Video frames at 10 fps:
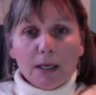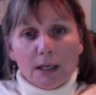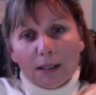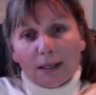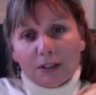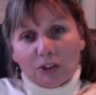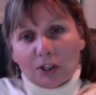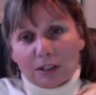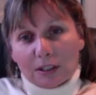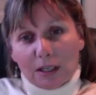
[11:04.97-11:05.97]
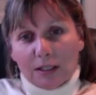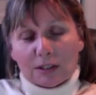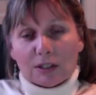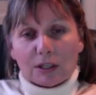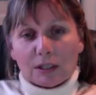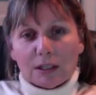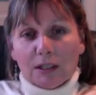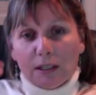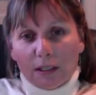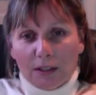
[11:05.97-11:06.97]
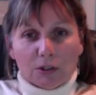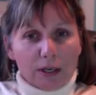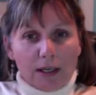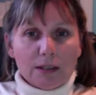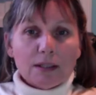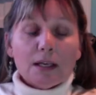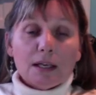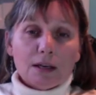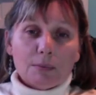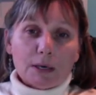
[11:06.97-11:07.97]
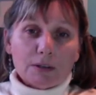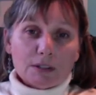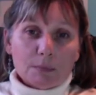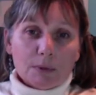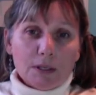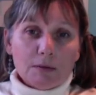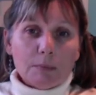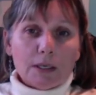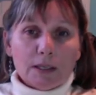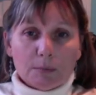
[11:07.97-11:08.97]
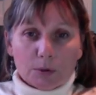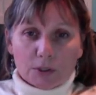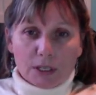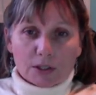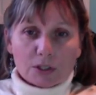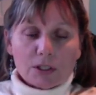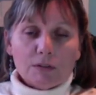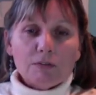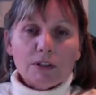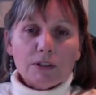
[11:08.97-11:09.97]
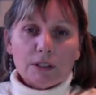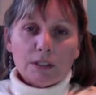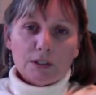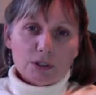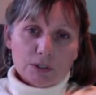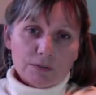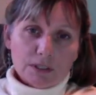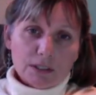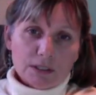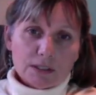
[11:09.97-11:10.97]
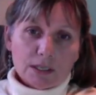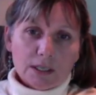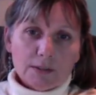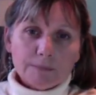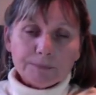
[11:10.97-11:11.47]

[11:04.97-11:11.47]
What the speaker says: and not just getting stuck in your head thinking about something, but able to actually feel it and shift it inside.